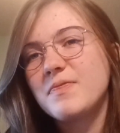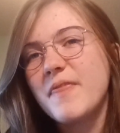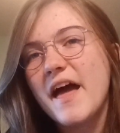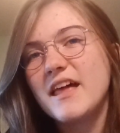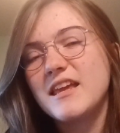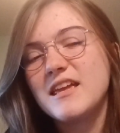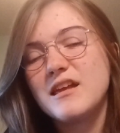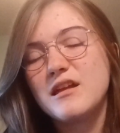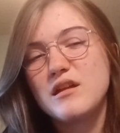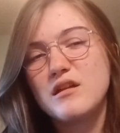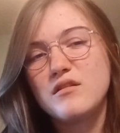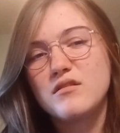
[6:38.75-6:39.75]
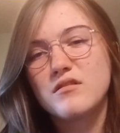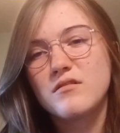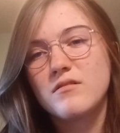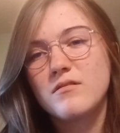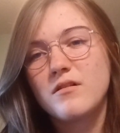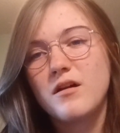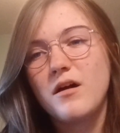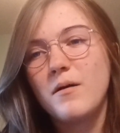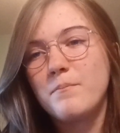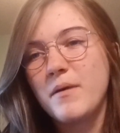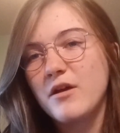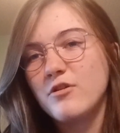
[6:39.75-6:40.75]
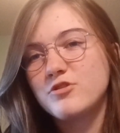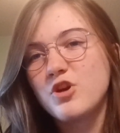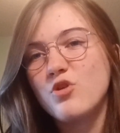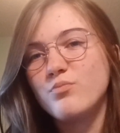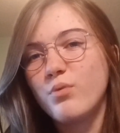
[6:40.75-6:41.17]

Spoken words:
that is a baritone